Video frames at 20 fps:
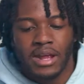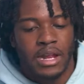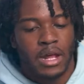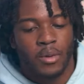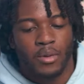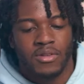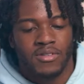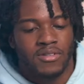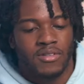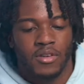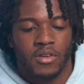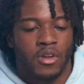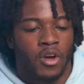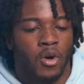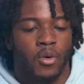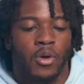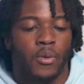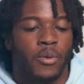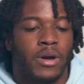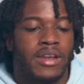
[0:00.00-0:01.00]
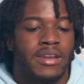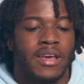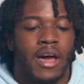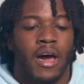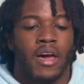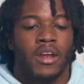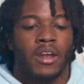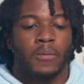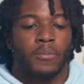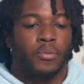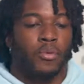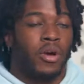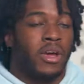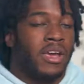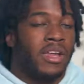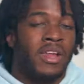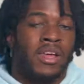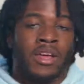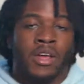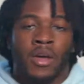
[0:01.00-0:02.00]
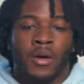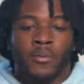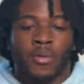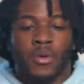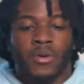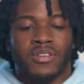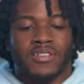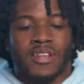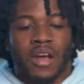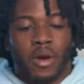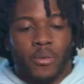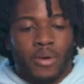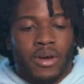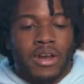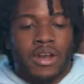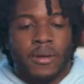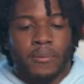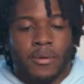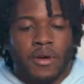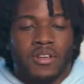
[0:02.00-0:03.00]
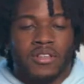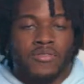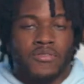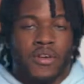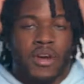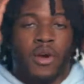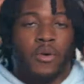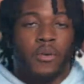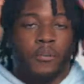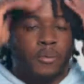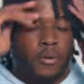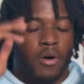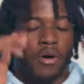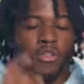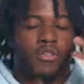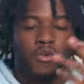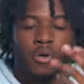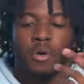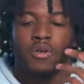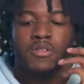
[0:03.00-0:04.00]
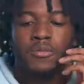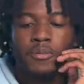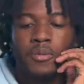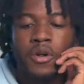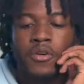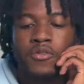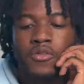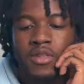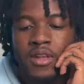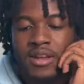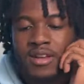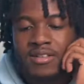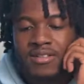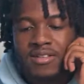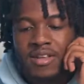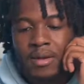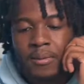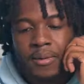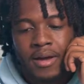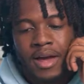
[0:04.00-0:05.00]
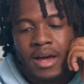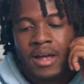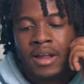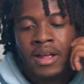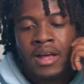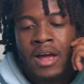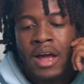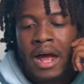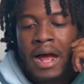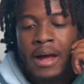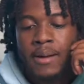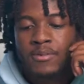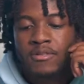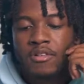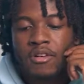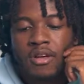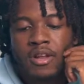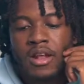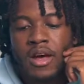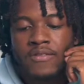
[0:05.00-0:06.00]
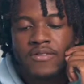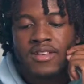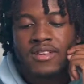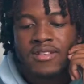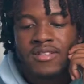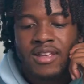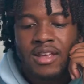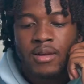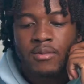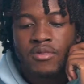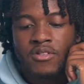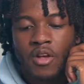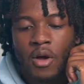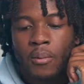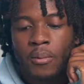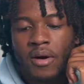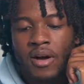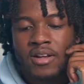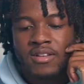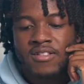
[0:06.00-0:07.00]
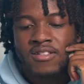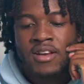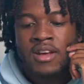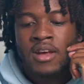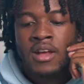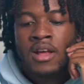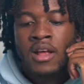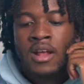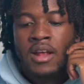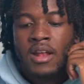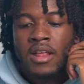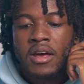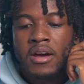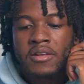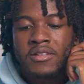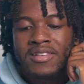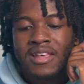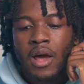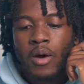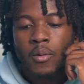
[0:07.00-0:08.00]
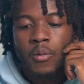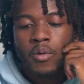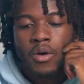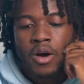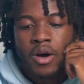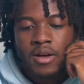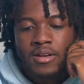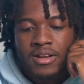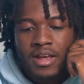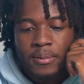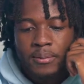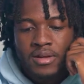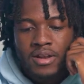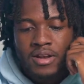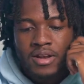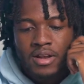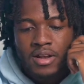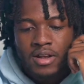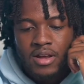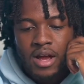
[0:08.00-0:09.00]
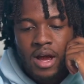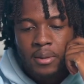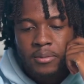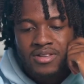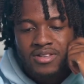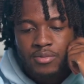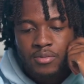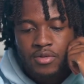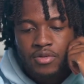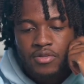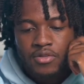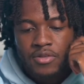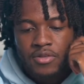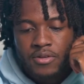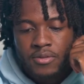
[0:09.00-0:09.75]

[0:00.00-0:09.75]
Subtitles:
There was, we went down at a point, but we stuck with it and persevered. We pulled through. It was a beautiful thing to see, man. Absolutely love this team so much. Leo said, oh, damn it. The comments moved.